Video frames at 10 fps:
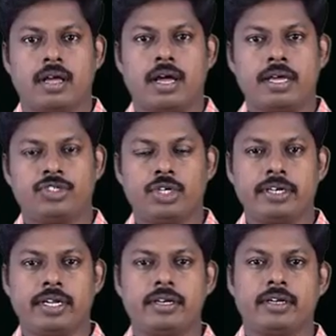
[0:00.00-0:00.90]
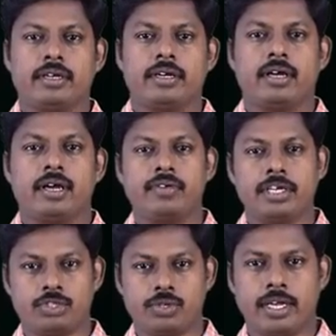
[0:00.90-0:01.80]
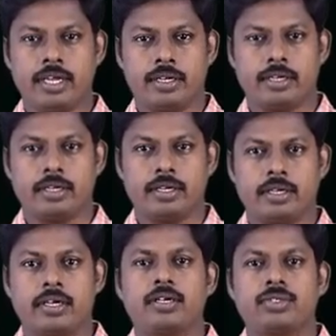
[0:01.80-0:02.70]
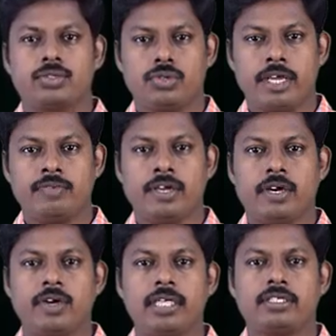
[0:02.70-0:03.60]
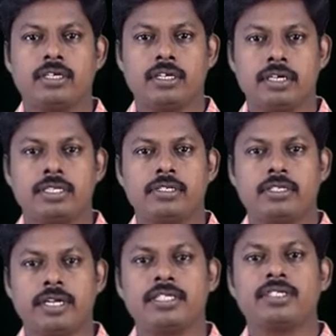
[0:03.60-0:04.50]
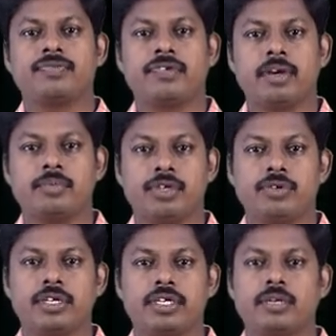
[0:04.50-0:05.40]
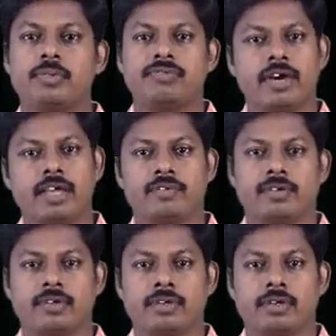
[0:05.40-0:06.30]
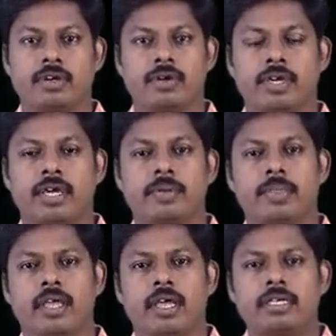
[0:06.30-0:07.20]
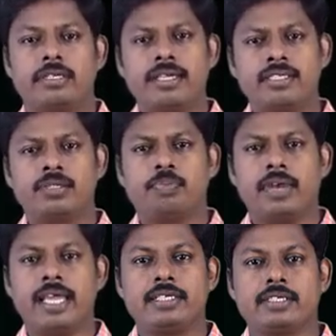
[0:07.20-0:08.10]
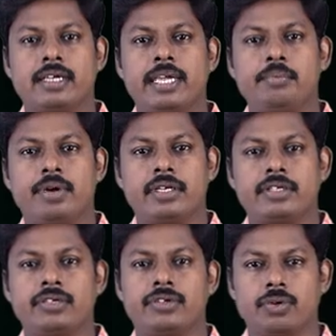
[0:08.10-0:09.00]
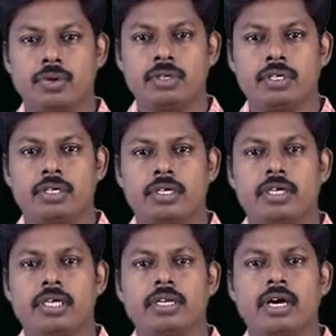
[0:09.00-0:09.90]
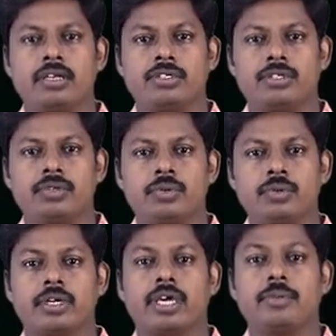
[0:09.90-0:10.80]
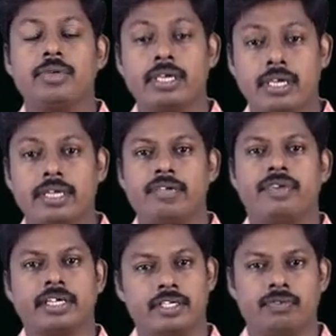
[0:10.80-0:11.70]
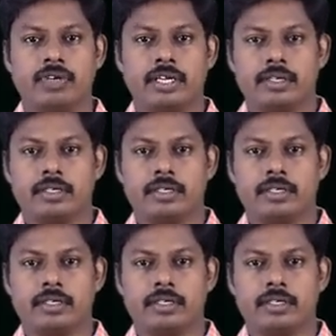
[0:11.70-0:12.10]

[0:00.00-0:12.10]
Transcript: Hi children, how are you today? Today we are going to learn tense from unit number 5. Okay. Tense plays an important role in order to communicate effectively.